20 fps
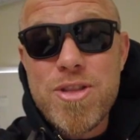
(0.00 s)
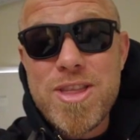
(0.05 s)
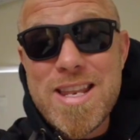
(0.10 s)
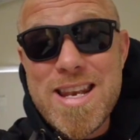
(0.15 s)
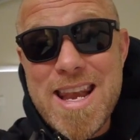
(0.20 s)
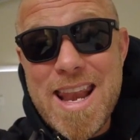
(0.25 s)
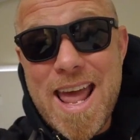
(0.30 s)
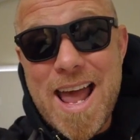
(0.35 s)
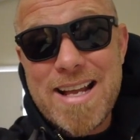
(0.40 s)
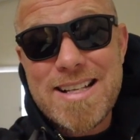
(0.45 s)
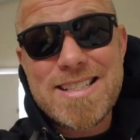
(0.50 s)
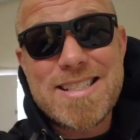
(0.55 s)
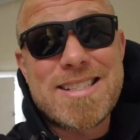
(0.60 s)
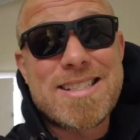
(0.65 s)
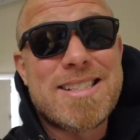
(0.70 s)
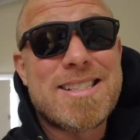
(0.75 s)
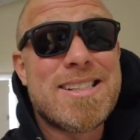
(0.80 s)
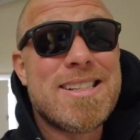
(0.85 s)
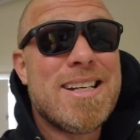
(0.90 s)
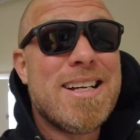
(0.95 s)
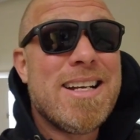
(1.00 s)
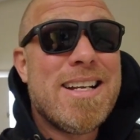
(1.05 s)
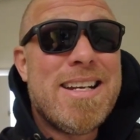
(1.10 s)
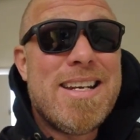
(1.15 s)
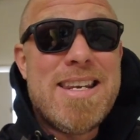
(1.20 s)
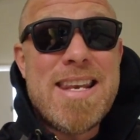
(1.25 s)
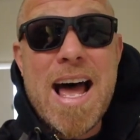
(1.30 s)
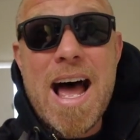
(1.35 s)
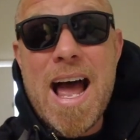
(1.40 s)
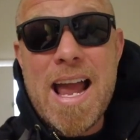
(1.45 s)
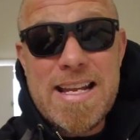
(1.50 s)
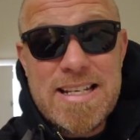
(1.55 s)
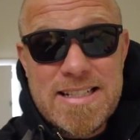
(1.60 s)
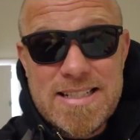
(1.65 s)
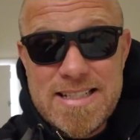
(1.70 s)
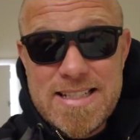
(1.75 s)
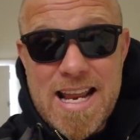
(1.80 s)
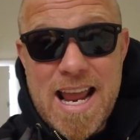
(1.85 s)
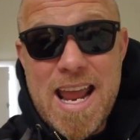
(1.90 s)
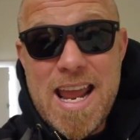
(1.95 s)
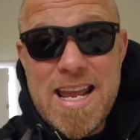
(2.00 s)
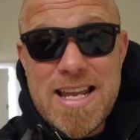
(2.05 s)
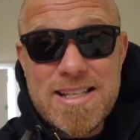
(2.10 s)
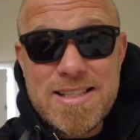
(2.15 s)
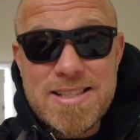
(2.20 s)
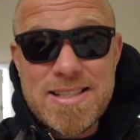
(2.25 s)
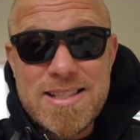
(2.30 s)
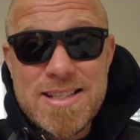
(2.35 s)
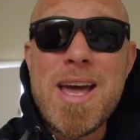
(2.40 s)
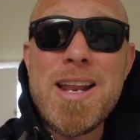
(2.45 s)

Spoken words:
the next 9 days.